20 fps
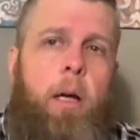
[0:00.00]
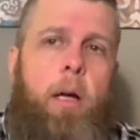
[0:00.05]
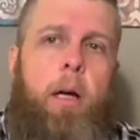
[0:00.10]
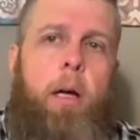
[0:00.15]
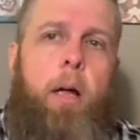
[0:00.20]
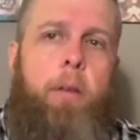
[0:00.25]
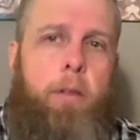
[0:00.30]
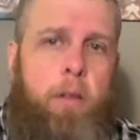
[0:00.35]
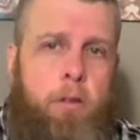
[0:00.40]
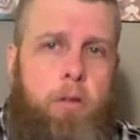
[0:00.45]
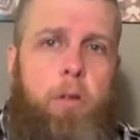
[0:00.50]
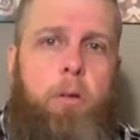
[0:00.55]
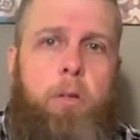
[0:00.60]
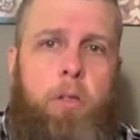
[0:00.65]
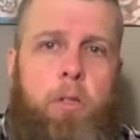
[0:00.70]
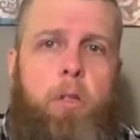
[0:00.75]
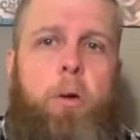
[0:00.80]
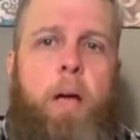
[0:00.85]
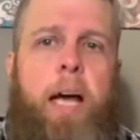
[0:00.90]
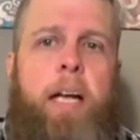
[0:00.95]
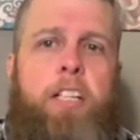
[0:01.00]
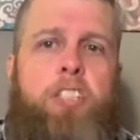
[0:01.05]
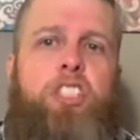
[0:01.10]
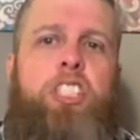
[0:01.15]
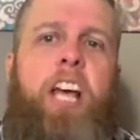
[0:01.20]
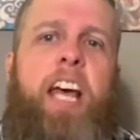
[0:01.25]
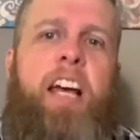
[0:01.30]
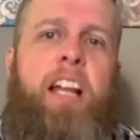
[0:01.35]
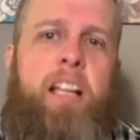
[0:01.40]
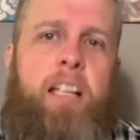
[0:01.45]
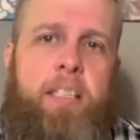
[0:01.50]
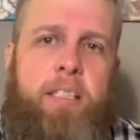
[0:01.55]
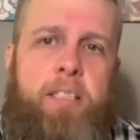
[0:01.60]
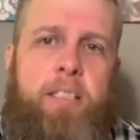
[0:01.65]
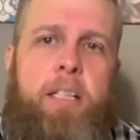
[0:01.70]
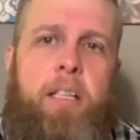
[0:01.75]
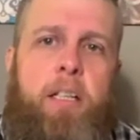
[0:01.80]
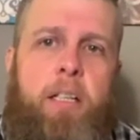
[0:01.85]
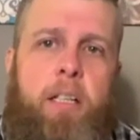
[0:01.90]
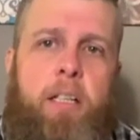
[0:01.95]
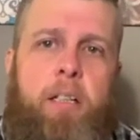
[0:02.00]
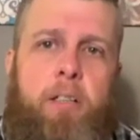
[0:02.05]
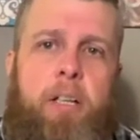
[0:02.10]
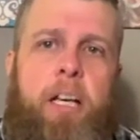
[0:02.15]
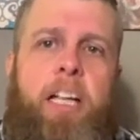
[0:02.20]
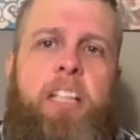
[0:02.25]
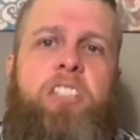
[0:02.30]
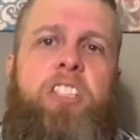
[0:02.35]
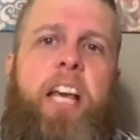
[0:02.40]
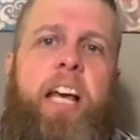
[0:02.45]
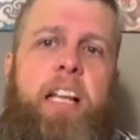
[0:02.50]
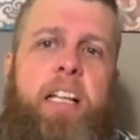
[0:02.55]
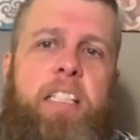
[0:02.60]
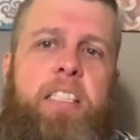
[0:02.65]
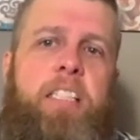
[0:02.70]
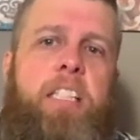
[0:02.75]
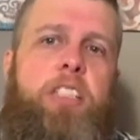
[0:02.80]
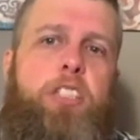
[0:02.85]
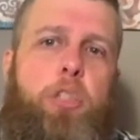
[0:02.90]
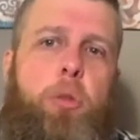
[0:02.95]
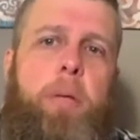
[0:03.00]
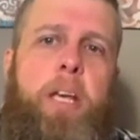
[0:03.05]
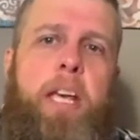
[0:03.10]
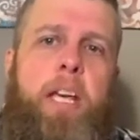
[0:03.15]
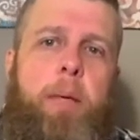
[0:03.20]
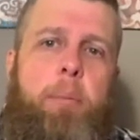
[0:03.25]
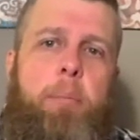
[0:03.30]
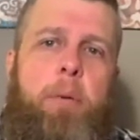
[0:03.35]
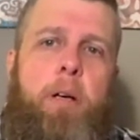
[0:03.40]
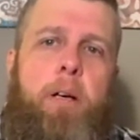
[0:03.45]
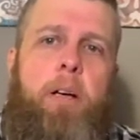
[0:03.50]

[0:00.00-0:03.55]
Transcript: And then you got a checklist. You got a checklist that you keep.